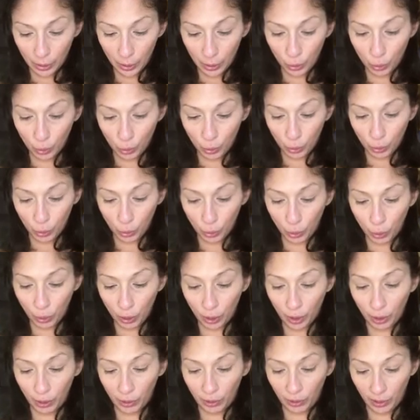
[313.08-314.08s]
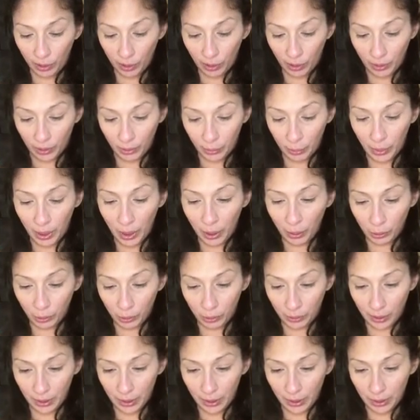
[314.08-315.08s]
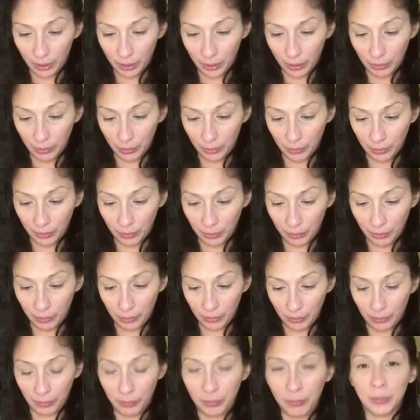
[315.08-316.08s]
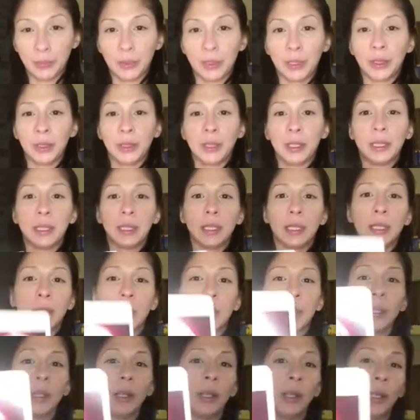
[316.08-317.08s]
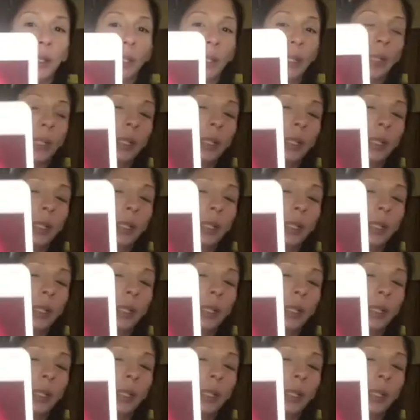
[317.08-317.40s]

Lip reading: Durga, boundaries. So this is the card.